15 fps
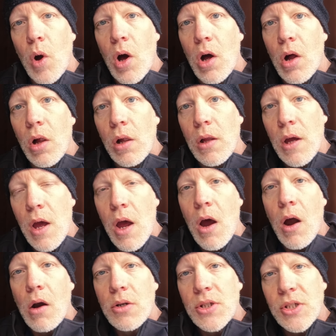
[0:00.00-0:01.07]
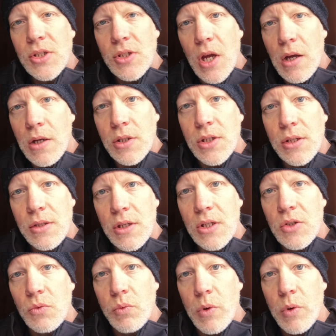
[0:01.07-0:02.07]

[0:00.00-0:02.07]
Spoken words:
wall are stuck to these